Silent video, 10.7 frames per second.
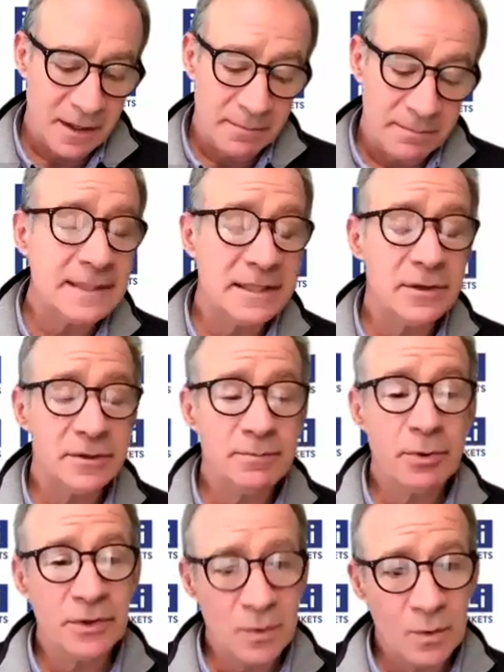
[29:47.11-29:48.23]
but
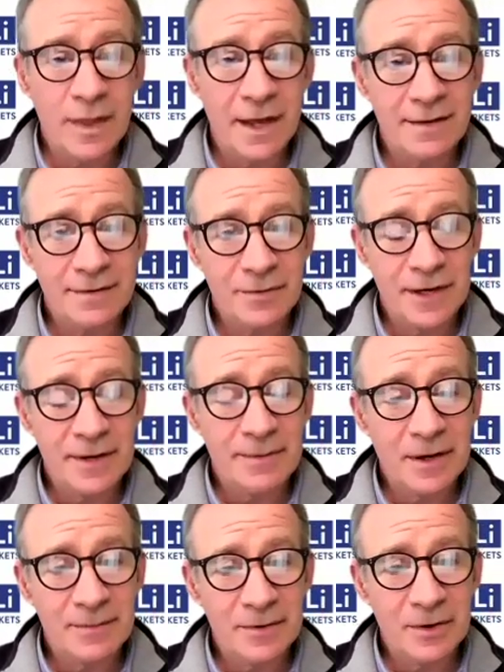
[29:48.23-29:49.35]
0.2, that's already
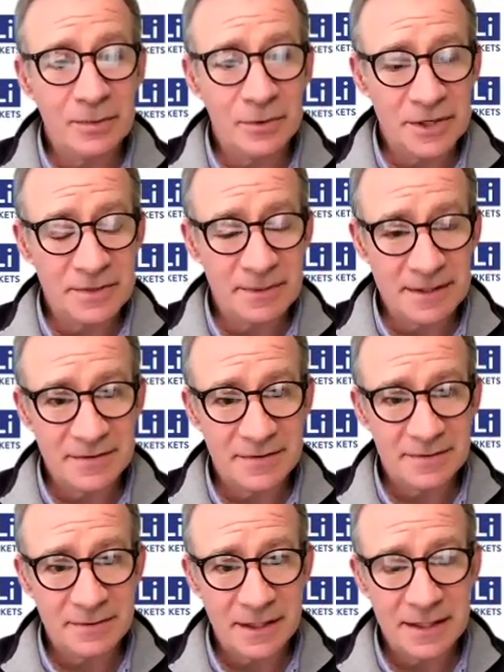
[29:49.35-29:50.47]
becomes a lot more expensive.
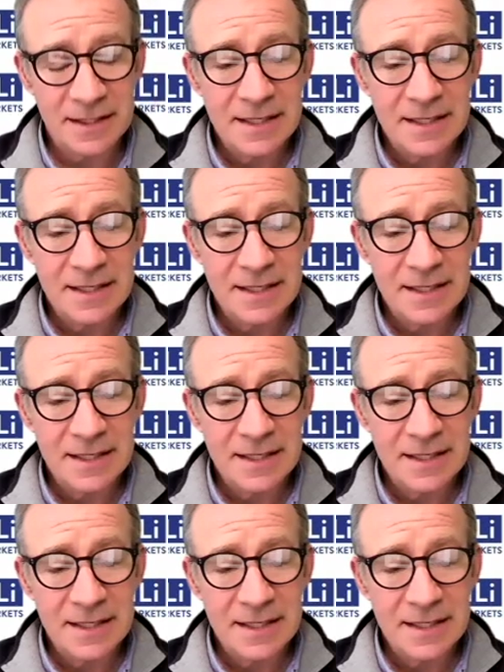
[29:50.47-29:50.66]
Right?